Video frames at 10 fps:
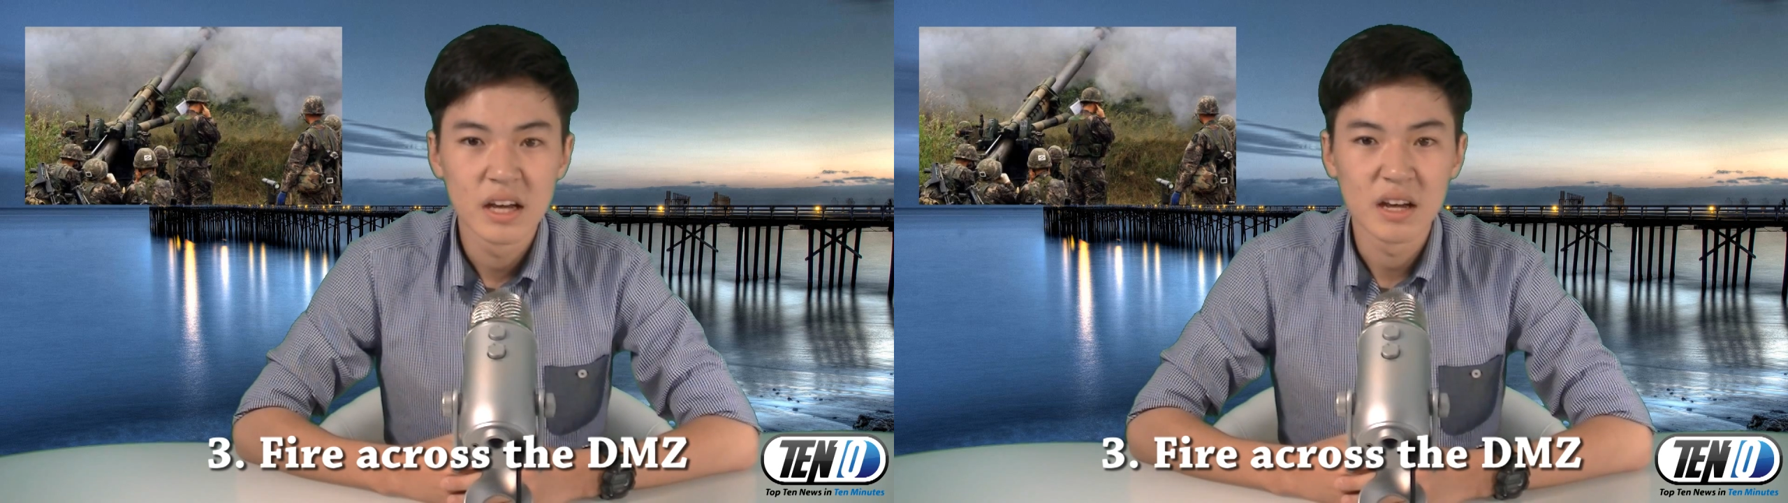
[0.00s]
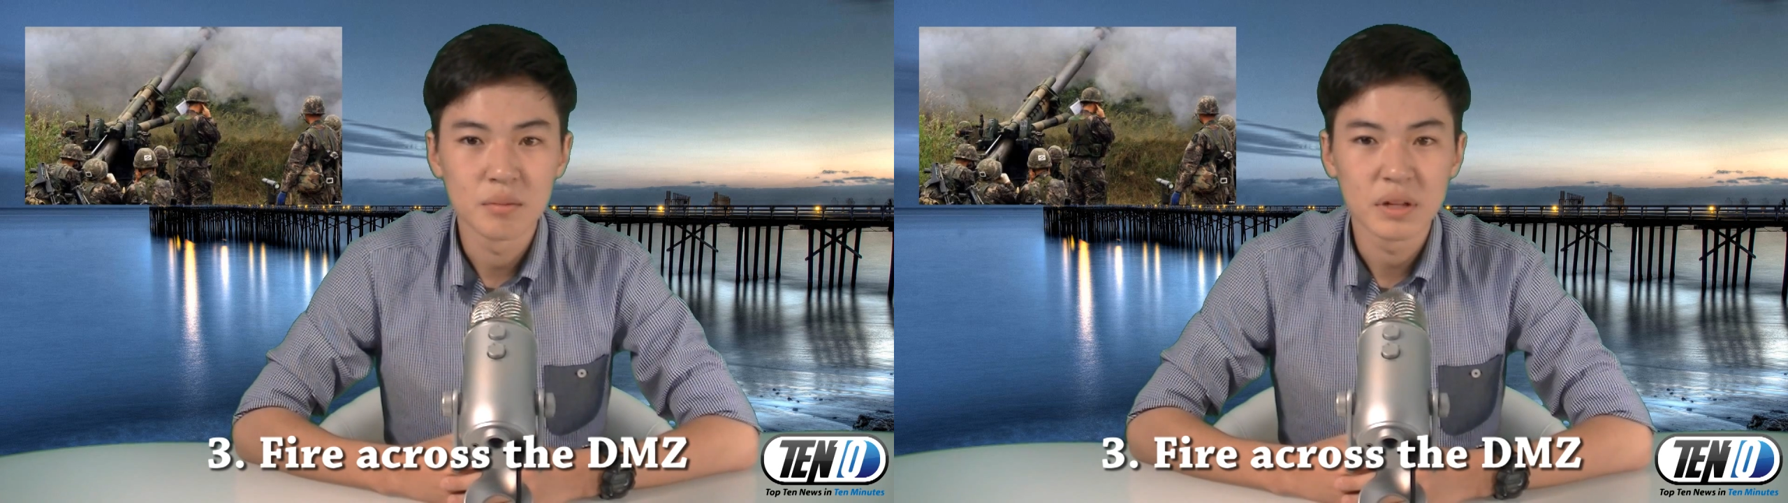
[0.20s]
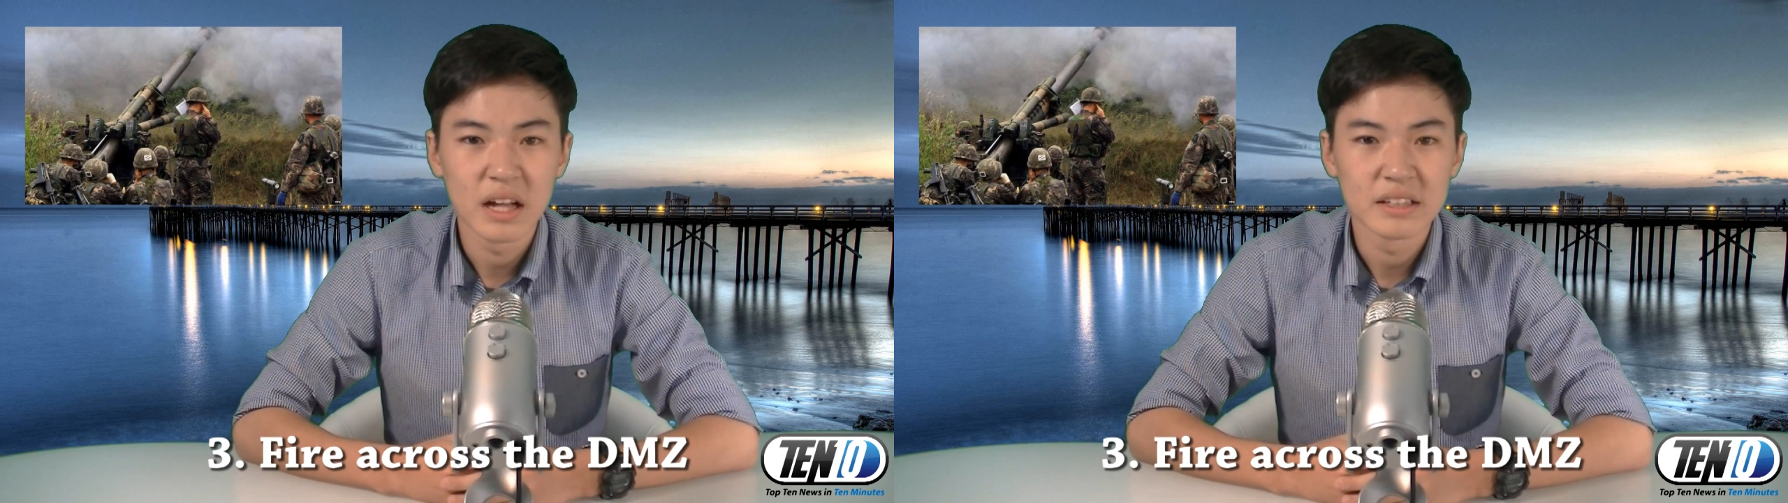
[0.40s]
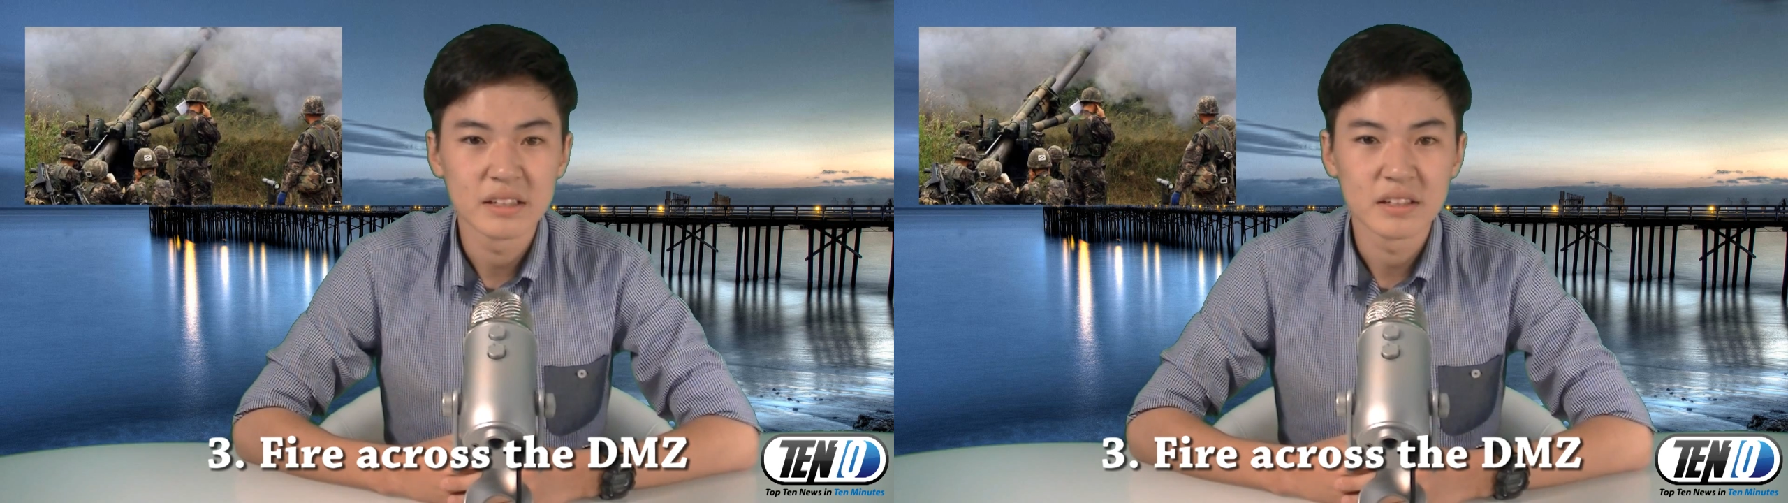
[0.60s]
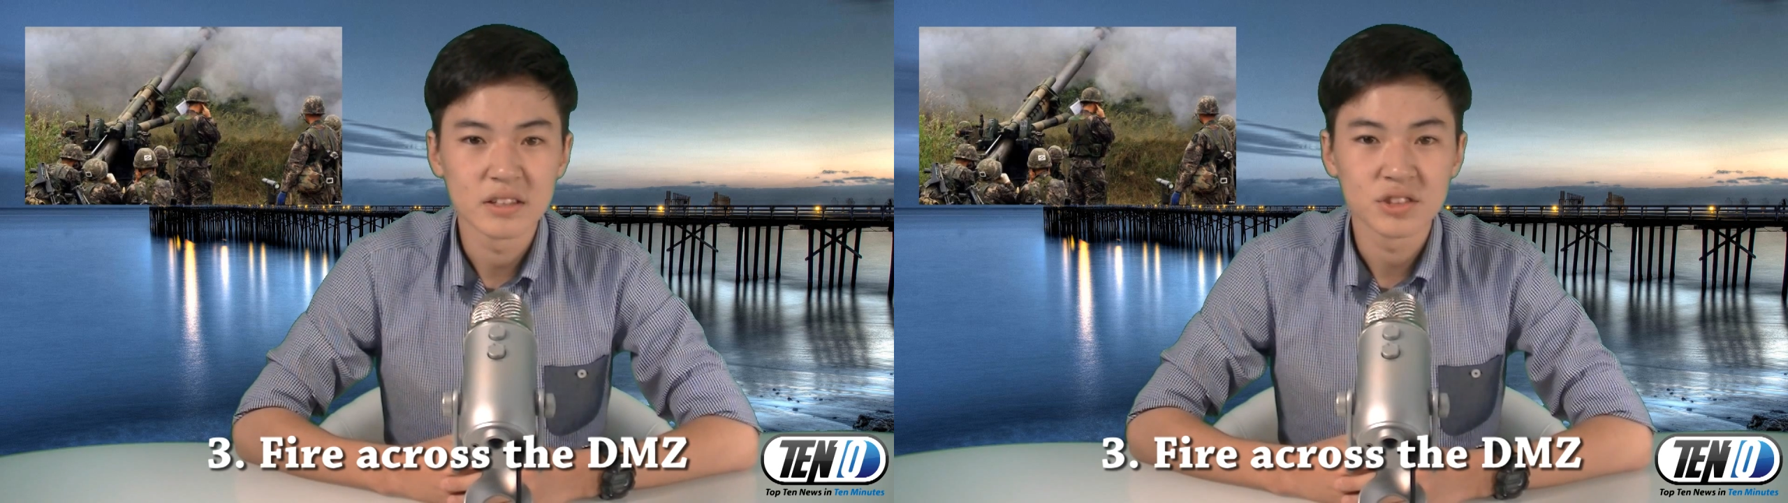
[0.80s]
and
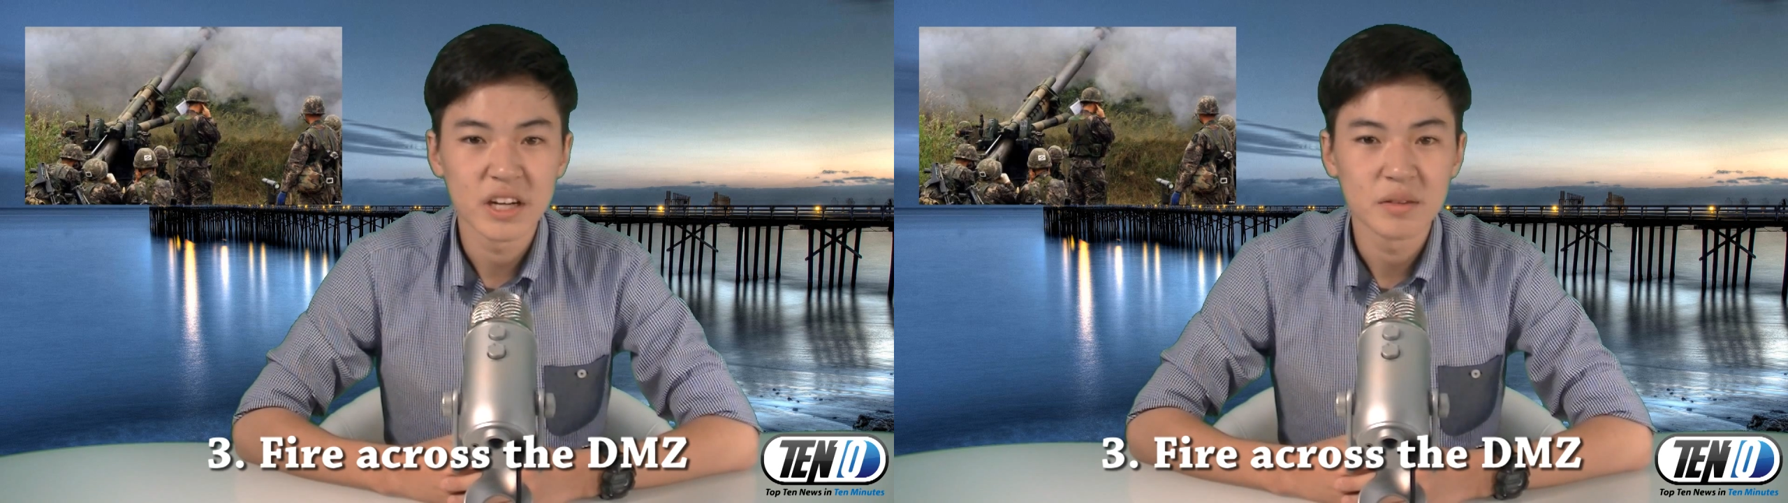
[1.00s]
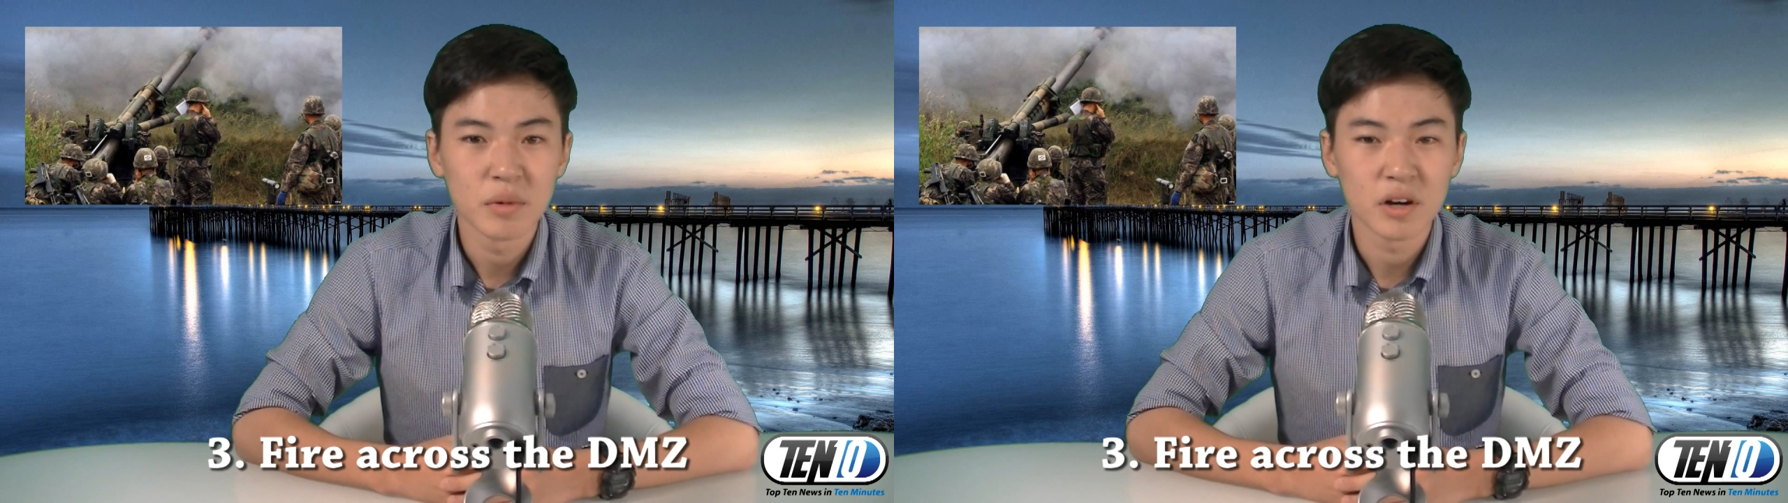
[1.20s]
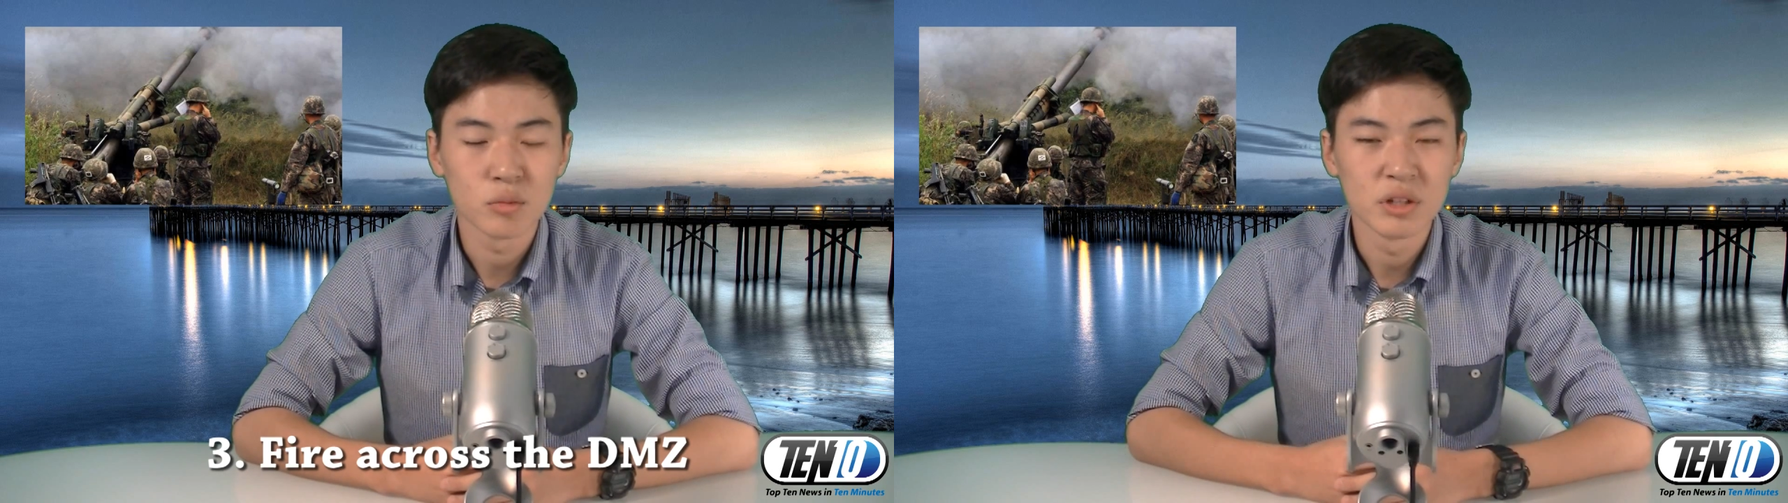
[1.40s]
planted their trademark